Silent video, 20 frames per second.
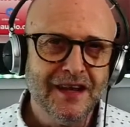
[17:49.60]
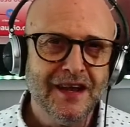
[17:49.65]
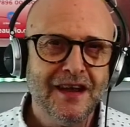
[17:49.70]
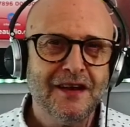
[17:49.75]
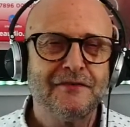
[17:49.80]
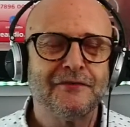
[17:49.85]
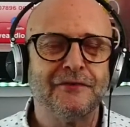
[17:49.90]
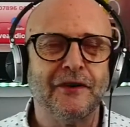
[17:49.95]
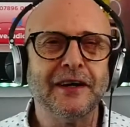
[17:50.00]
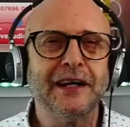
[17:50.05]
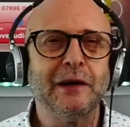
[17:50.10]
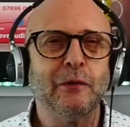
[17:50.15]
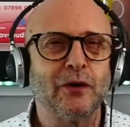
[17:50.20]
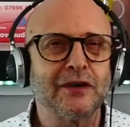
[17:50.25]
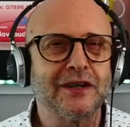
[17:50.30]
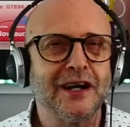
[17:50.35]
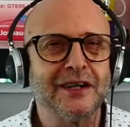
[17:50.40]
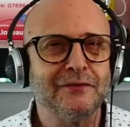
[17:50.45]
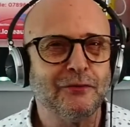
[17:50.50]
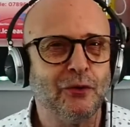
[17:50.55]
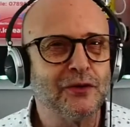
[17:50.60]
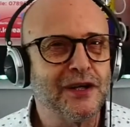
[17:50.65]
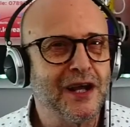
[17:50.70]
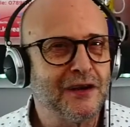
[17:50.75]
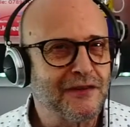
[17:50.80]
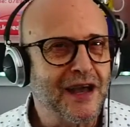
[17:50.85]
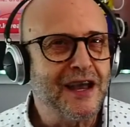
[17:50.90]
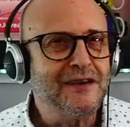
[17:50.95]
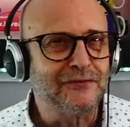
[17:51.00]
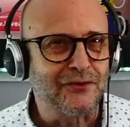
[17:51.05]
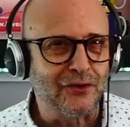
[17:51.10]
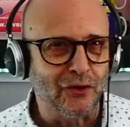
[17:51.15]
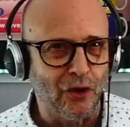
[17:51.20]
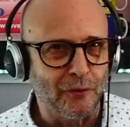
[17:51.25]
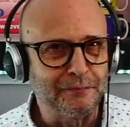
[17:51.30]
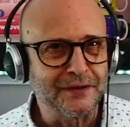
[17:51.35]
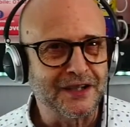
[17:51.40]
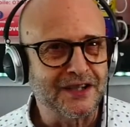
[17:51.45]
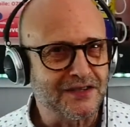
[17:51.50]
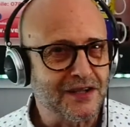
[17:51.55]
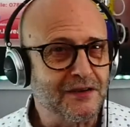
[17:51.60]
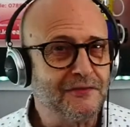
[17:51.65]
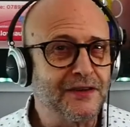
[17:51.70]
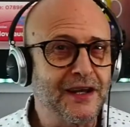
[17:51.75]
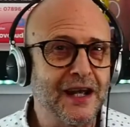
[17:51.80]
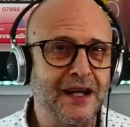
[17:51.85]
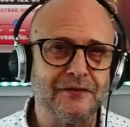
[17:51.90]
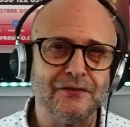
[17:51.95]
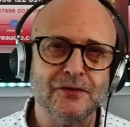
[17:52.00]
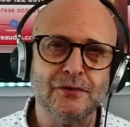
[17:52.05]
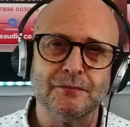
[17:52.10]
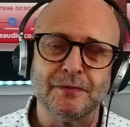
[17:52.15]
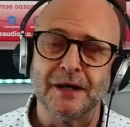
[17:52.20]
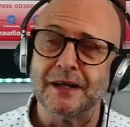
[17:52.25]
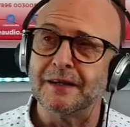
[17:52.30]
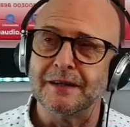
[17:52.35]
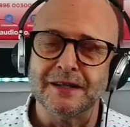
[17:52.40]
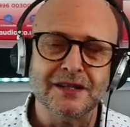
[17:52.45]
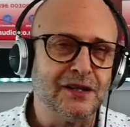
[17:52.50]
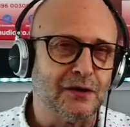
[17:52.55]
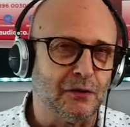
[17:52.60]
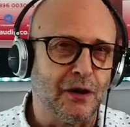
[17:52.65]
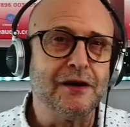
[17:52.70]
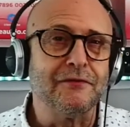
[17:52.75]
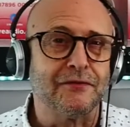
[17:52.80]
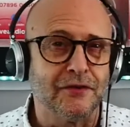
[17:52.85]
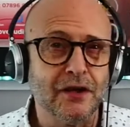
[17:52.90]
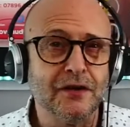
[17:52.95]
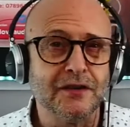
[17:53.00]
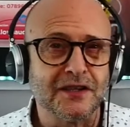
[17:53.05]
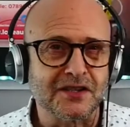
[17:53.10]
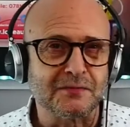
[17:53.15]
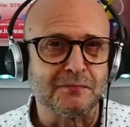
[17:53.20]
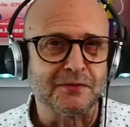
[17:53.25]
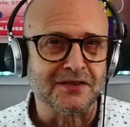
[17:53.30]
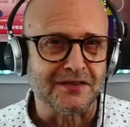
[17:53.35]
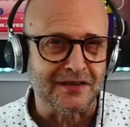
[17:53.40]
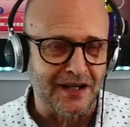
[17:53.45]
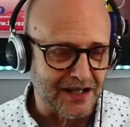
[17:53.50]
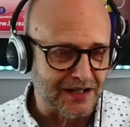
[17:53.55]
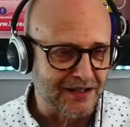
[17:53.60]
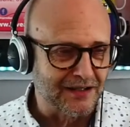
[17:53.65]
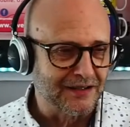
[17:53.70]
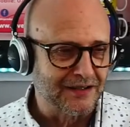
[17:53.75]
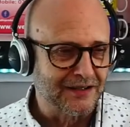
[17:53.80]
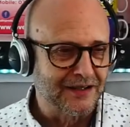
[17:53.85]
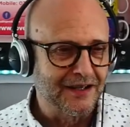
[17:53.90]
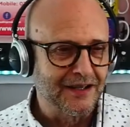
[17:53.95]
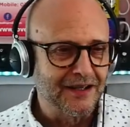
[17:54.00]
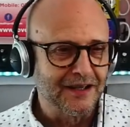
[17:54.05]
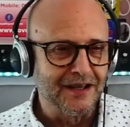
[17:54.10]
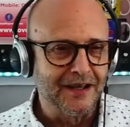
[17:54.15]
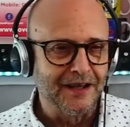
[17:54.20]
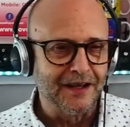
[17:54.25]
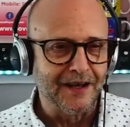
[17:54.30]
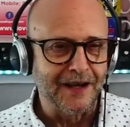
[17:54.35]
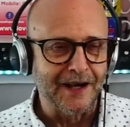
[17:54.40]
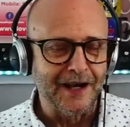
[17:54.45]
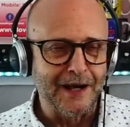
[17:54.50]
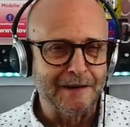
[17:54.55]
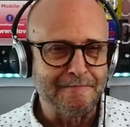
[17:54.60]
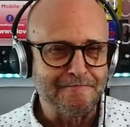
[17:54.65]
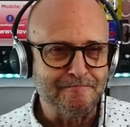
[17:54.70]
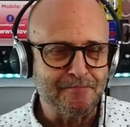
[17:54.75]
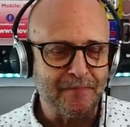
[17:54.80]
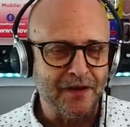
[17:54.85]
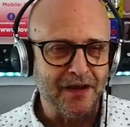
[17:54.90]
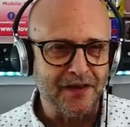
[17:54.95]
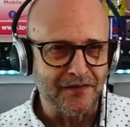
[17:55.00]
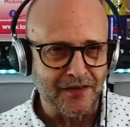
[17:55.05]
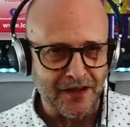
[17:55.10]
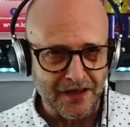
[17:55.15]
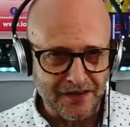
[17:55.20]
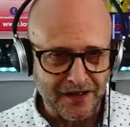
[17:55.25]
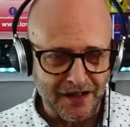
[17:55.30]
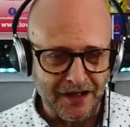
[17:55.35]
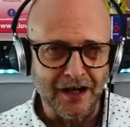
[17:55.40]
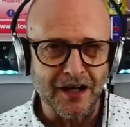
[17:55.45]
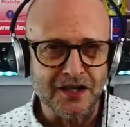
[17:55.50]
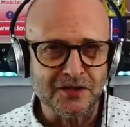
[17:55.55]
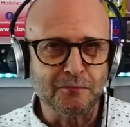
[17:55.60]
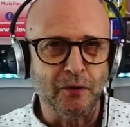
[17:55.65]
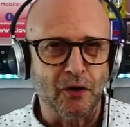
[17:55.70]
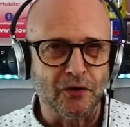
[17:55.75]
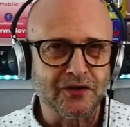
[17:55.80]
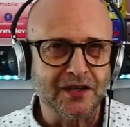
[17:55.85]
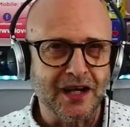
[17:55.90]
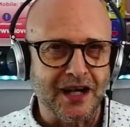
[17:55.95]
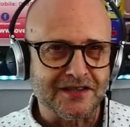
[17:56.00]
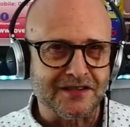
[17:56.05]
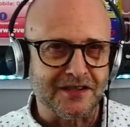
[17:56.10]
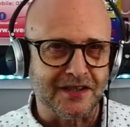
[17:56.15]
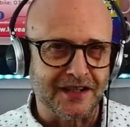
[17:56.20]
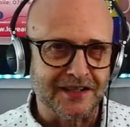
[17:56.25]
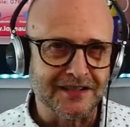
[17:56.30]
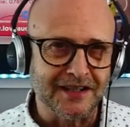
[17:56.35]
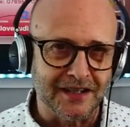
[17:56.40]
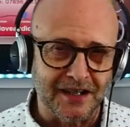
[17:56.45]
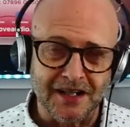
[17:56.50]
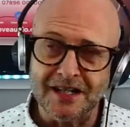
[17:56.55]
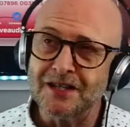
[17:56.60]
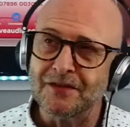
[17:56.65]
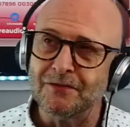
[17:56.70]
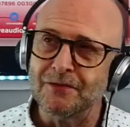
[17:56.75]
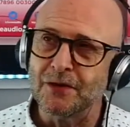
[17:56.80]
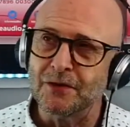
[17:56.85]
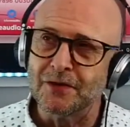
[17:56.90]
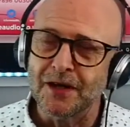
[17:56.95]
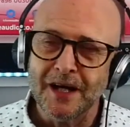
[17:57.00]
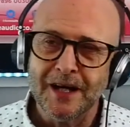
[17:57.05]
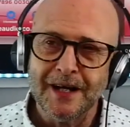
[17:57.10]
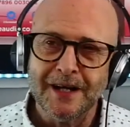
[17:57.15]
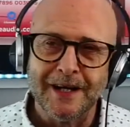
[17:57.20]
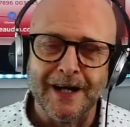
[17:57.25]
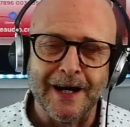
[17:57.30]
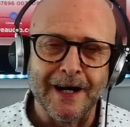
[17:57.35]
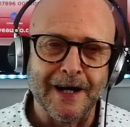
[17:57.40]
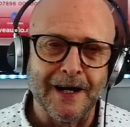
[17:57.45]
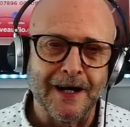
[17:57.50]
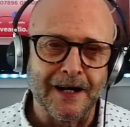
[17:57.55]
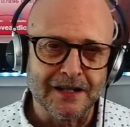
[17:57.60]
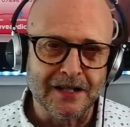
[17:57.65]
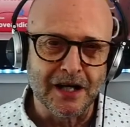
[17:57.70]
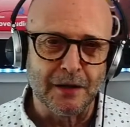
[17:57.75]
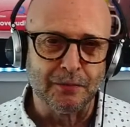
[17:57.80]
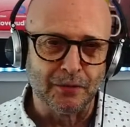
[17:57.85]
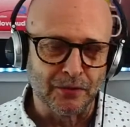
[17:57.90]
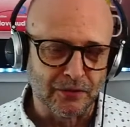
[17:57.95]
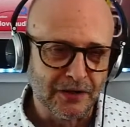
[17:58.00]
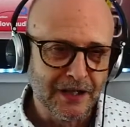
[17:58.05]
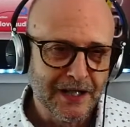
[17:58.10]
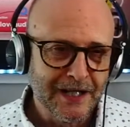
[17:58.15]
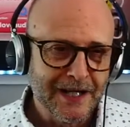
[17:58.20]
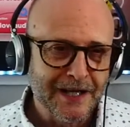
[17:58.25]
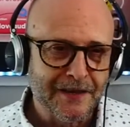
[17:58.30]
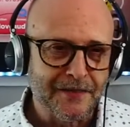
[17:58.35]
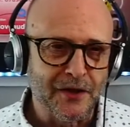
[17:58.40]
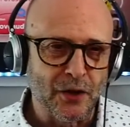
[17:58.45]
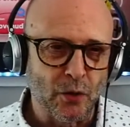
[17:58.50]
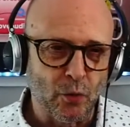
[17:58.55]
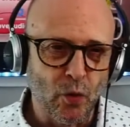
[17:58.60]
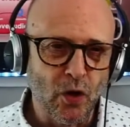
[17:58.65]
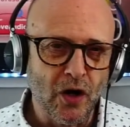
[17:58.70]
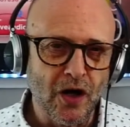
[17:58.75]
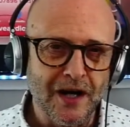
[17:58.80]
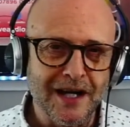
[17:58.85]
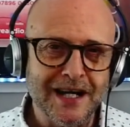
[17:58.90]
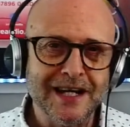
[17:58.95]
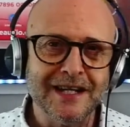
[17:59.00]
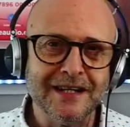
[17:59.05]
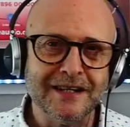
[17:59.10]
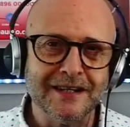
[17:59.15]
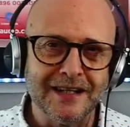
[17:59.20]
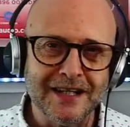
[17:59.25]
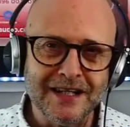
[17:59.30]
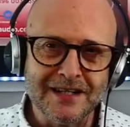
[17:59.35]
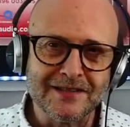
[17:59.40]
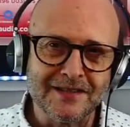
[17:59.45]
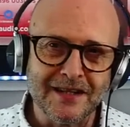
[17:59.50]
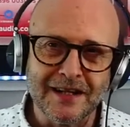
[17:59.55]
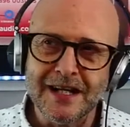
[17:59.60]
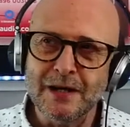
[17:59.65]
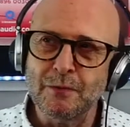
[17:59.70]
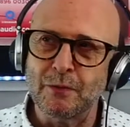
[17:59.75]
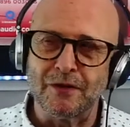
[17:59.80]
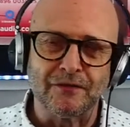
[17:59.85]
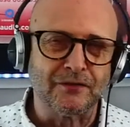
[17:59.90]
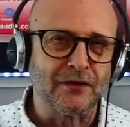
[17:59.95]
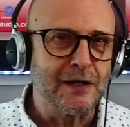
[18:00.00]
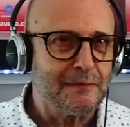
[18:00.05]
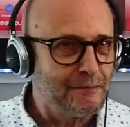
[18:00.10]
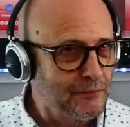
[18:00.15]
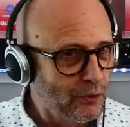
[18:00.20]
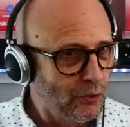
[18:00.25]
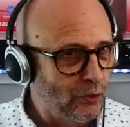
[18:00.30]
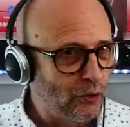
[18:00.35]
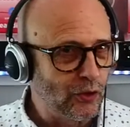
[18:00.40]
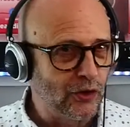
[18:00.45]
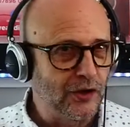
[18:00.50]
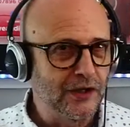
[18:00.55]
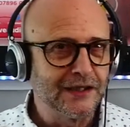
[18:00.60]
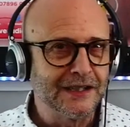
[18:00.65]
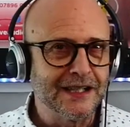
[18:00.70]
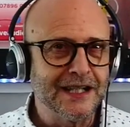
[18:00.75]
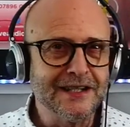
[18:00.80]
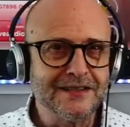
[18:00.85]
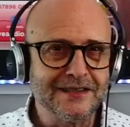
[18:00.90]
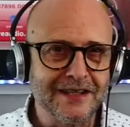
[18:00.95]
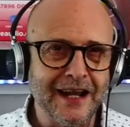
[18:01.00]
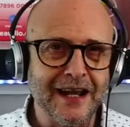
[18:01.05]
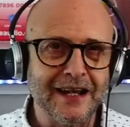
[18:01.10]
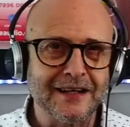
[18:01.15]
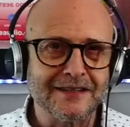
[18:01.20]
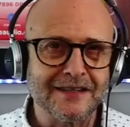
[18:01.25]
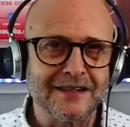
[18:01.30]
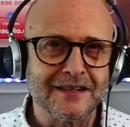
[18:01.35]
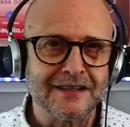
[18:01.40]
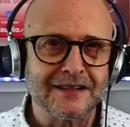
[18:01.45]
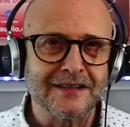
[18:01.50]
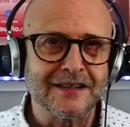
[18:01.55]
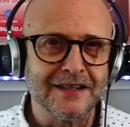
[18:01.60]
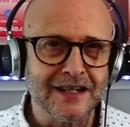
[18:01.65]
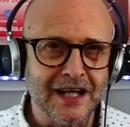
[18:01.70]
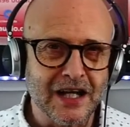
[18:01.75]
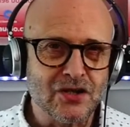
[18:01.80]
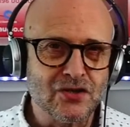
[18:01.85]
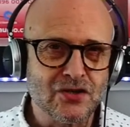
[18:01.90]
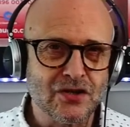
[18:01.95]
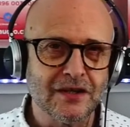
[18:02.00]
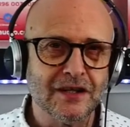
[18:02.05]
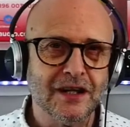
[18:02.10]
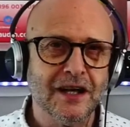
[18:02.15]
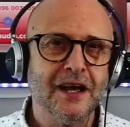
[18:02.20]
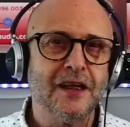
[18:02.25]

Find out what kind of audio they've got, because don't forget, I've learnt this mistake. In the last podcast that I did, I interviewed a couple that were in Italy with a very poor internet connection.